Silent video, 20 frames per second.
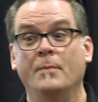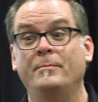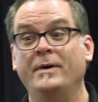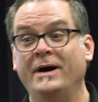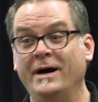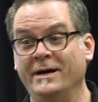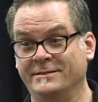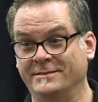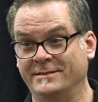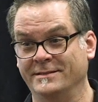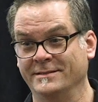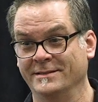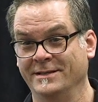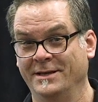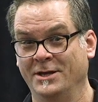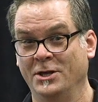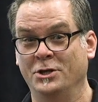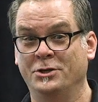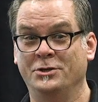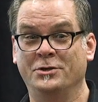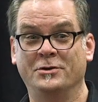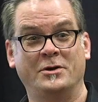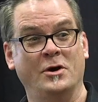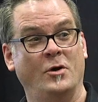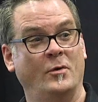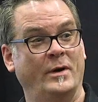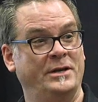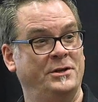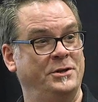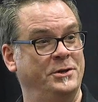But you
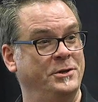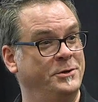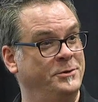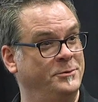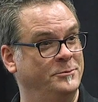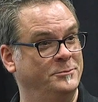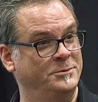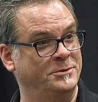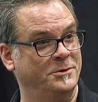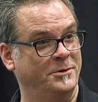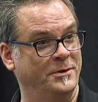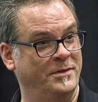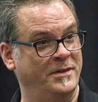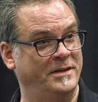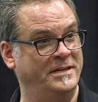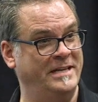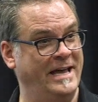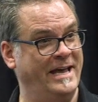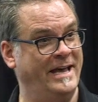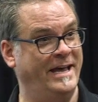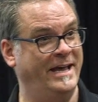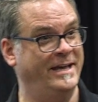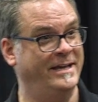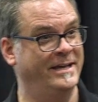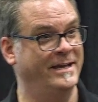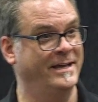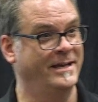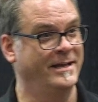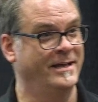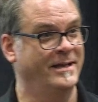go at noon during the
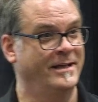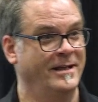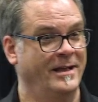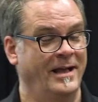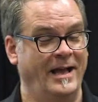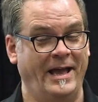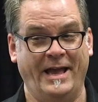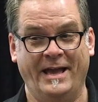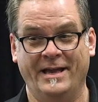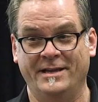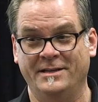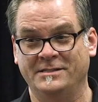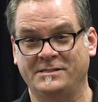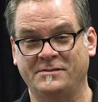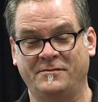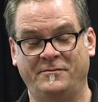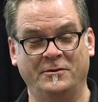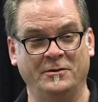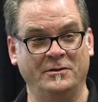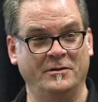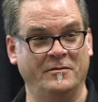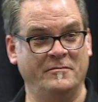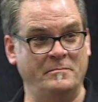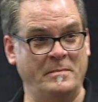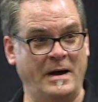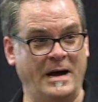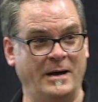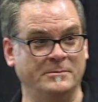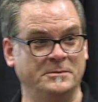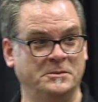day, and it's full of
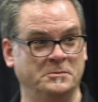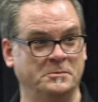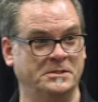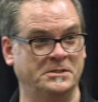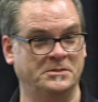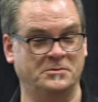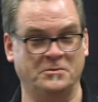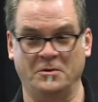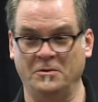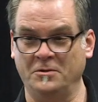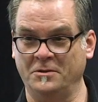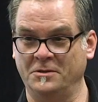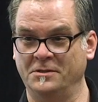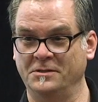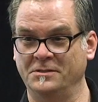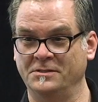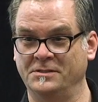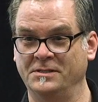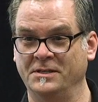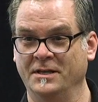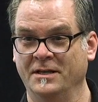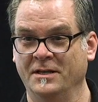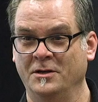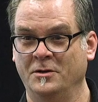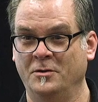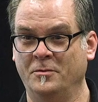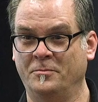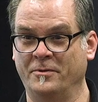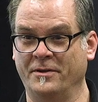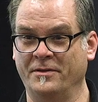moms with strollers
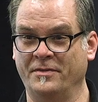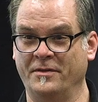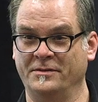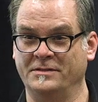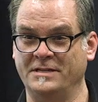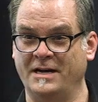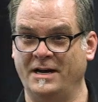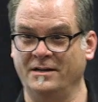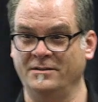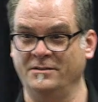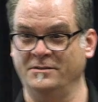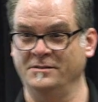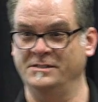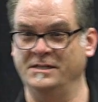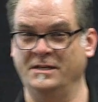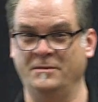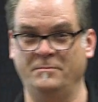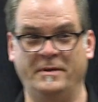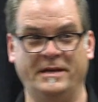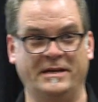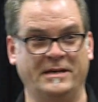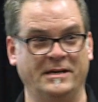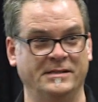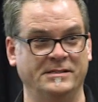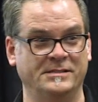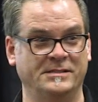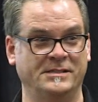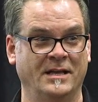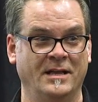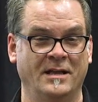who bring their toddlers in
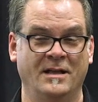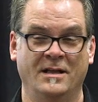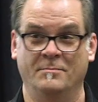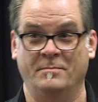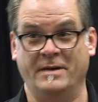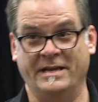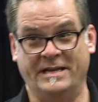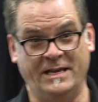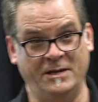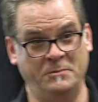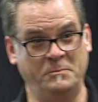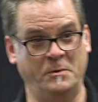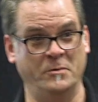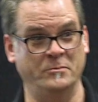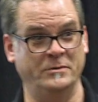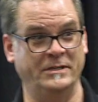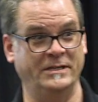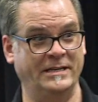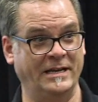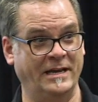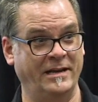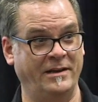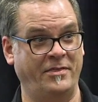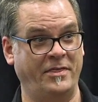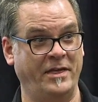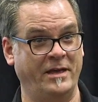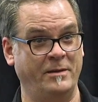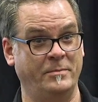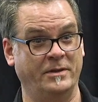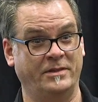because my kid won't eat
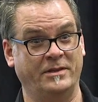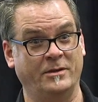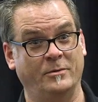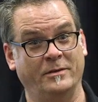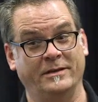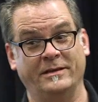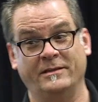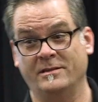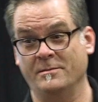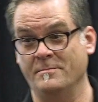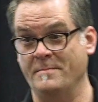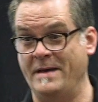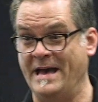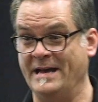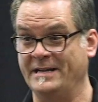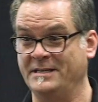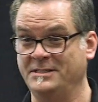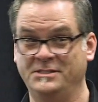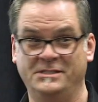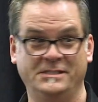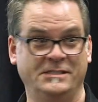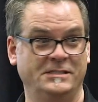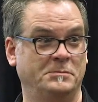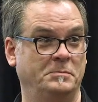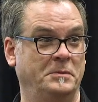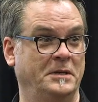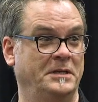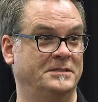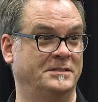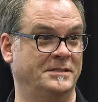anything, but they'll eat the mac and cheese
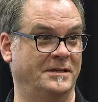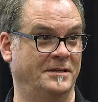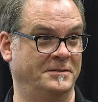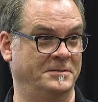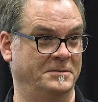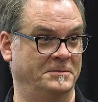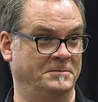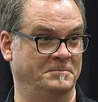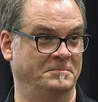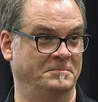pizza.